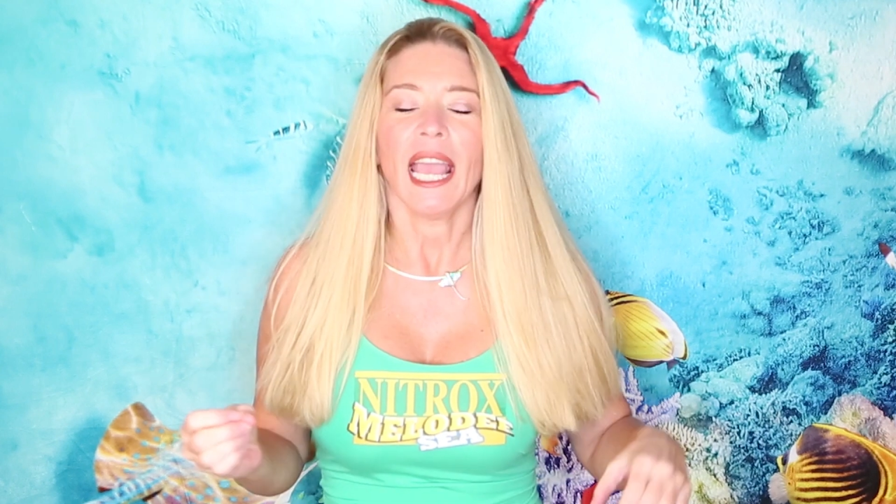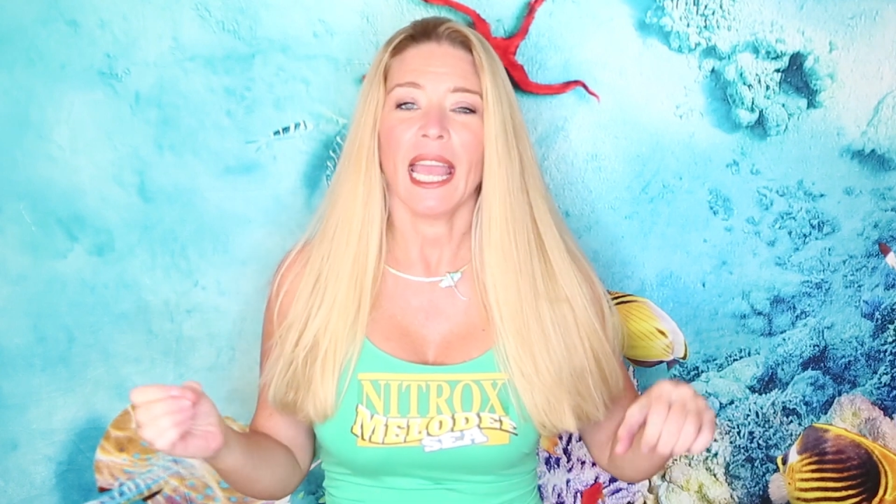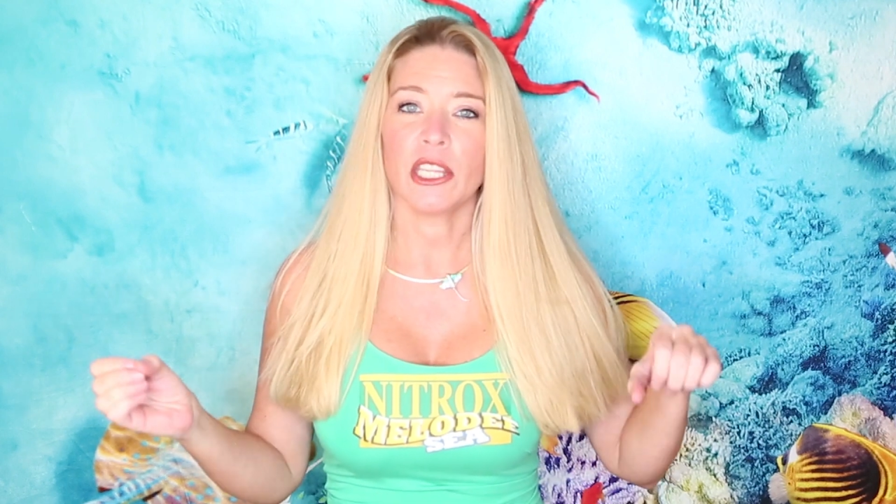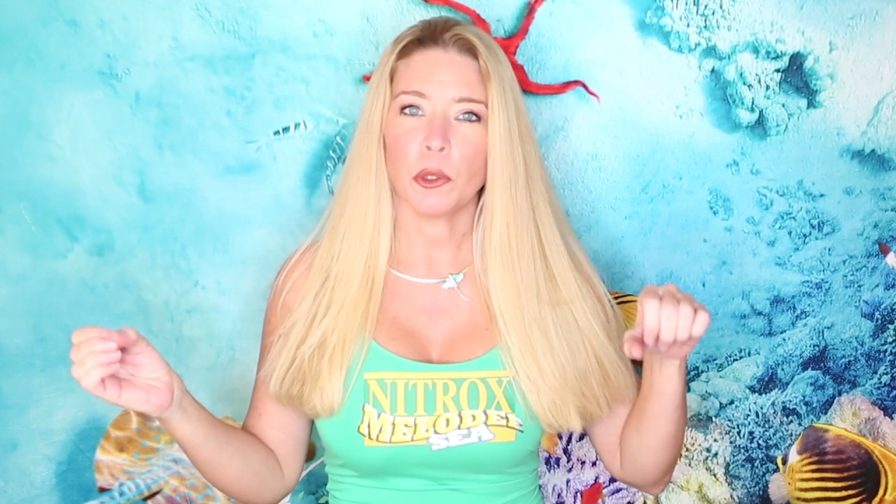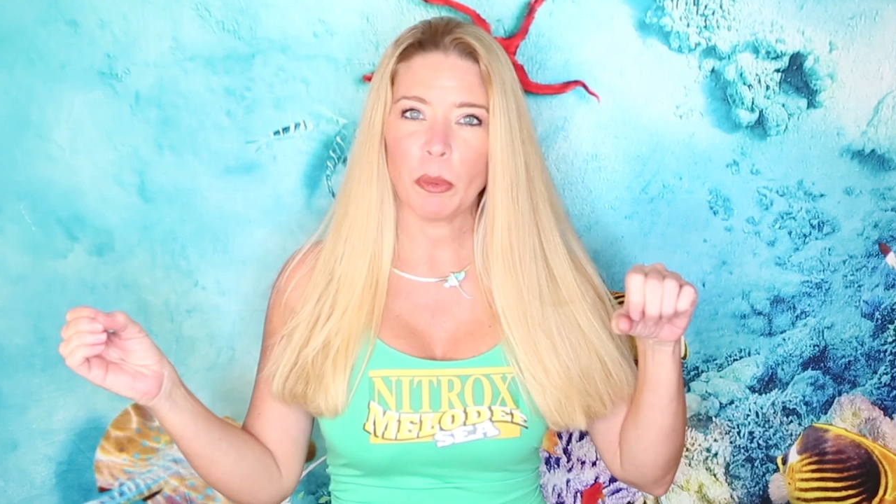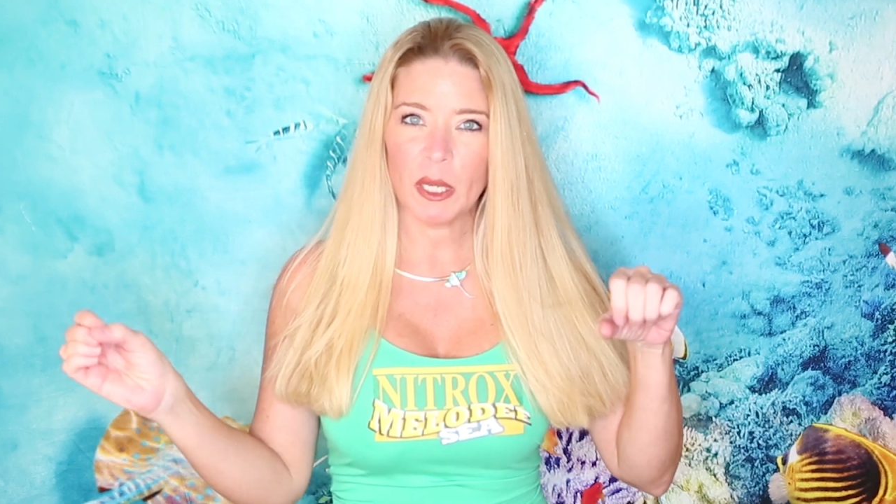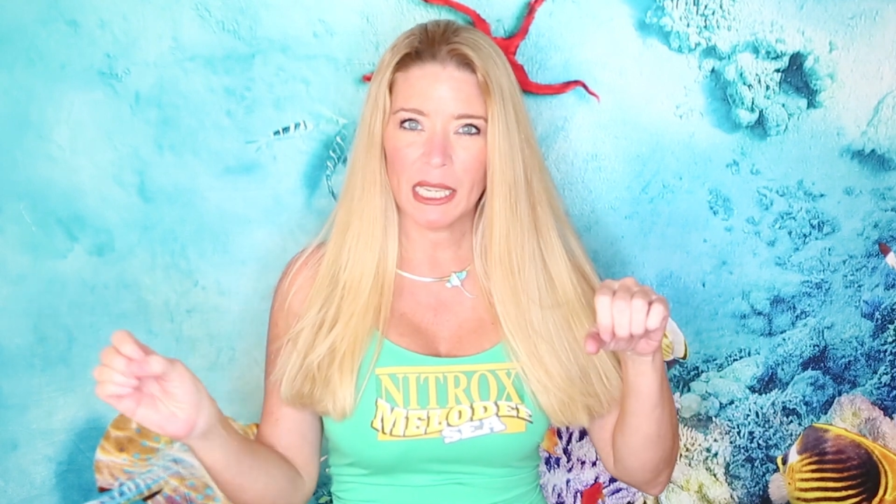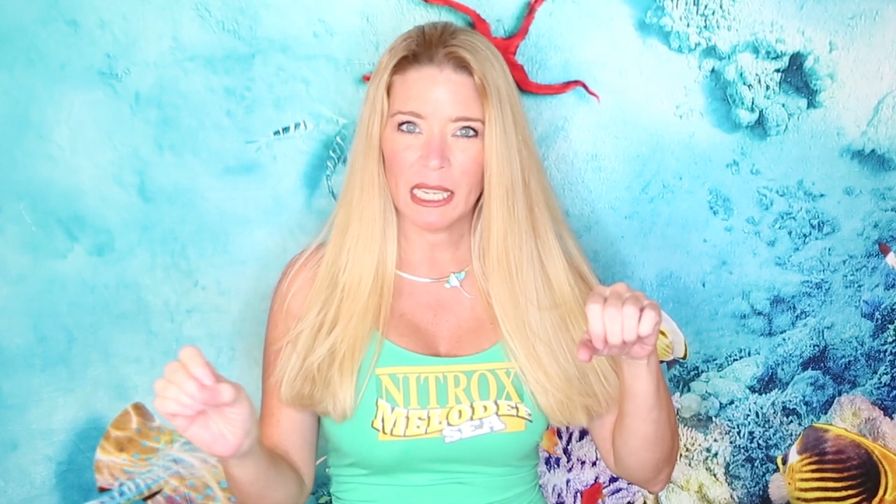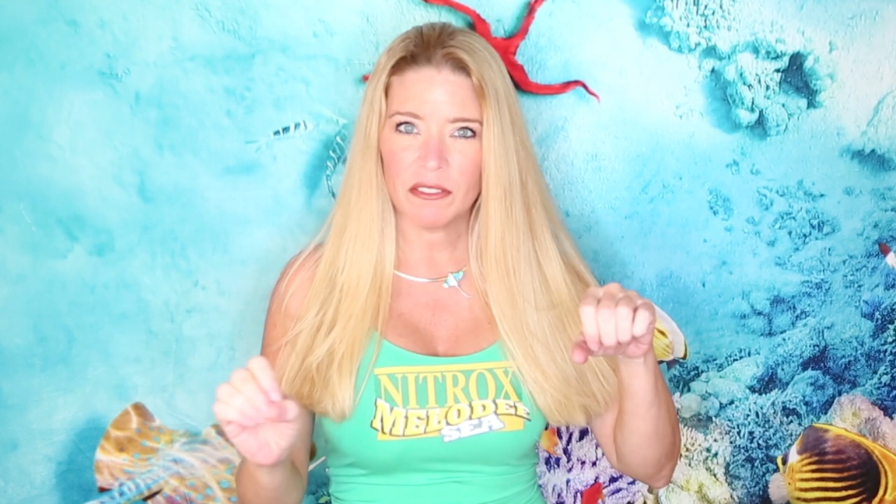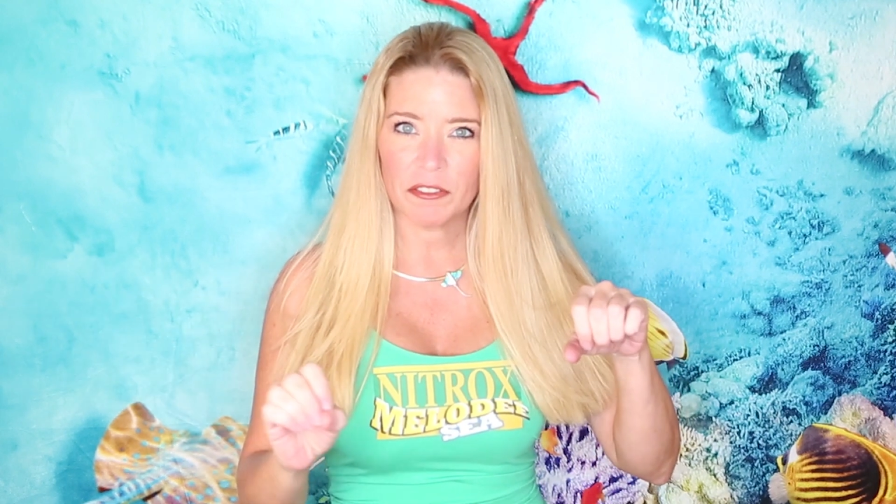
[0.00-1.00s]
and you put
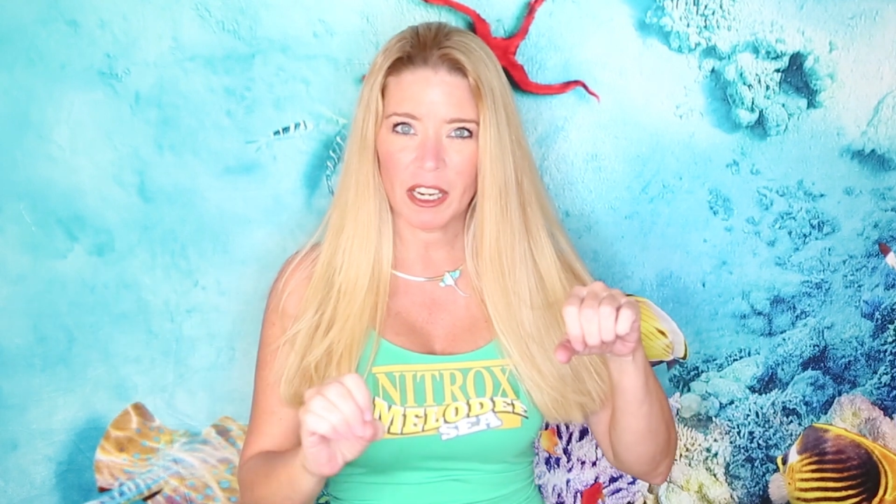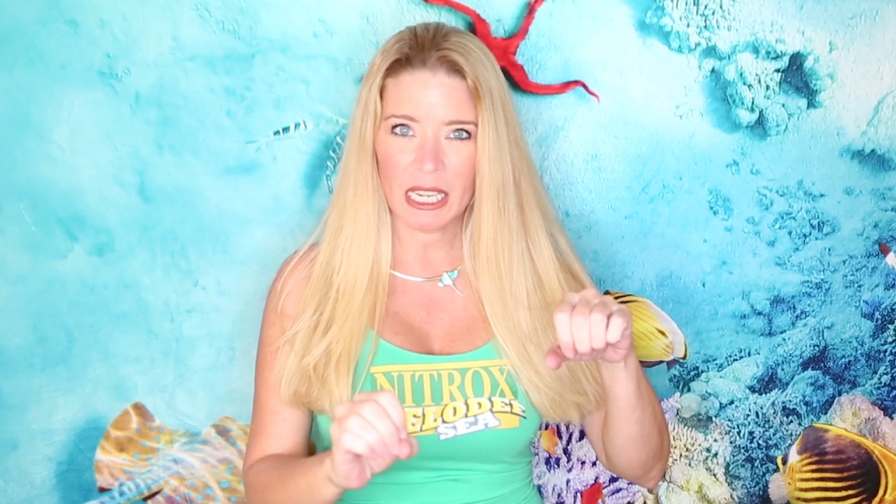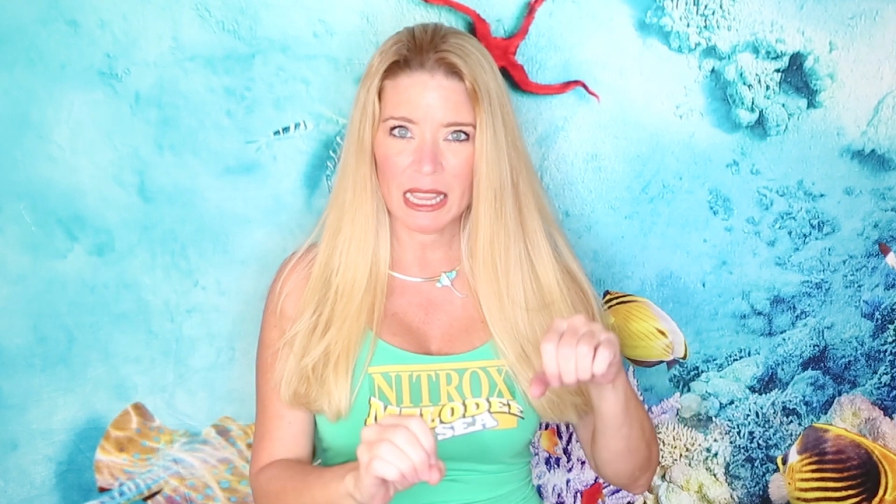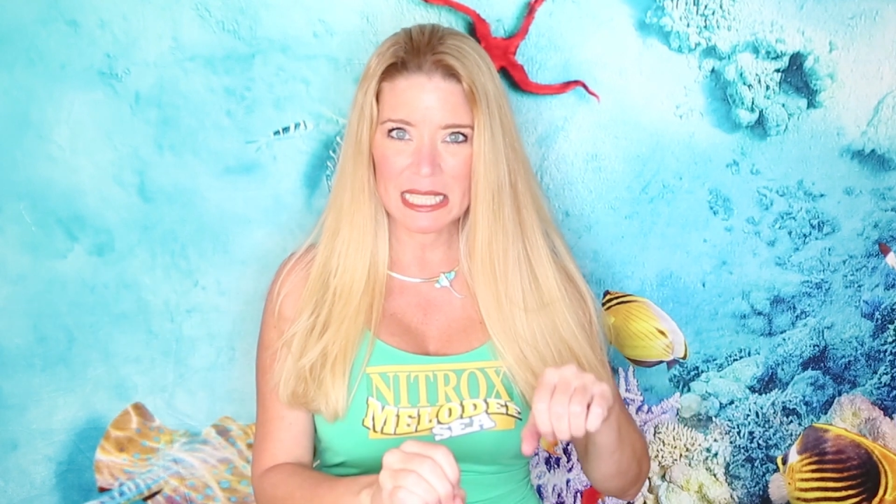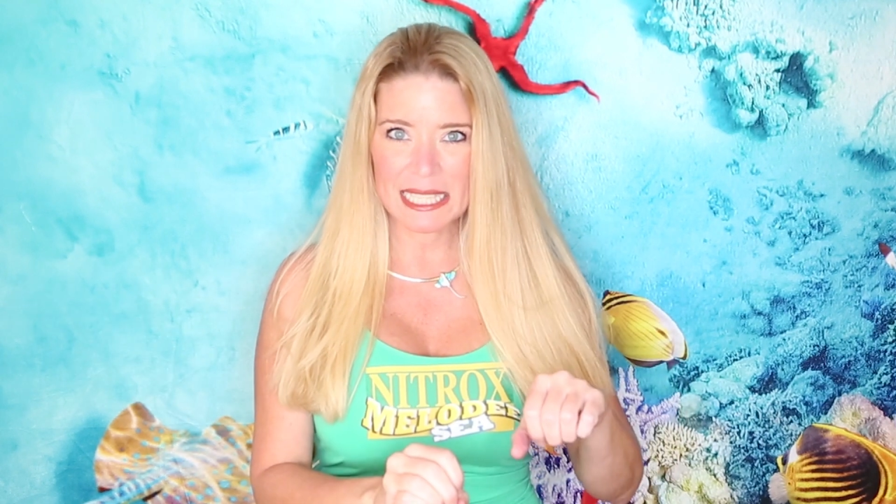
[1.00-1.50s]
it in front of the